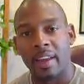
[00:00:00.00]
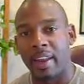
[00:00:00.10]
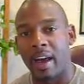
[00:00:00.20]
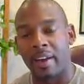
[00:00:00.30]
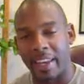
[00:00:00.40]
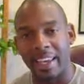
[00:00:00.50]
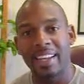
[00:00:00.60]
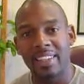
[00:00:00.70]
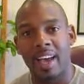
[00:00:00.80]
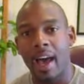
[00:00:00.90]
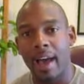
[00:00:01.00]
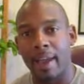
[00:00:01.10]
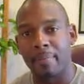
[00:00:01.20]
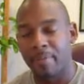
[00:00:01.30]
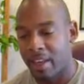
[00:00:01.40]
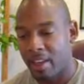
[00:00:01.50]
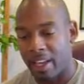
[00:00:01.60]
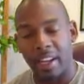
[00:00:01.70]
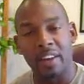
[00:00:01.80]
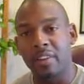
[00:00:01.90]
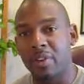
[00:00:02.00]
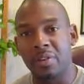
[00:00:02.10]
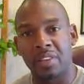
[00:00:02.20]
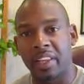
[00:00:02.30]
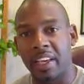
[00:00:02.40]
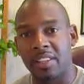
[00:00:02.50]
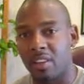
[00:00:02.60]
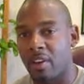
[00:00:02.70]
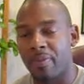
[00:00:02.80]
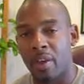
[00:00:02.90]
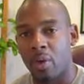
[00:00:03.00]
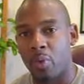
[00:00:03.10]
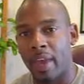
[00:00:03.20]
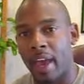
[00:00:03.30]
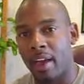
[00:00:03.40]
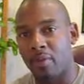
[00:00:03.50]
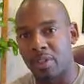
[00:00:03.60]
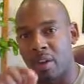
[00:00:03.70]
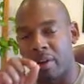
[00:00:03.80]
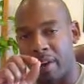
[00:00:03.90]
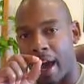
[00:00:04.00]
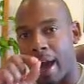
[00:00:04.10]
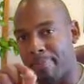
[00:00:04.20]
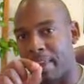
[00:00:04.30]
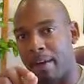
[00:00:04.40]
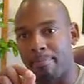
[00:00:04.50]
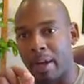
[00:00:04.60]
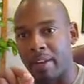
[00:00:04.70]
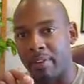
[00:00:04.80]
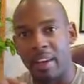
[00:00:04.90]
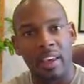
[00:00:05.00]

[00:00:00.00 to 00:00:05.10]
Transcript: Now, at any time, in any of those links, we have what's called an opt-out button.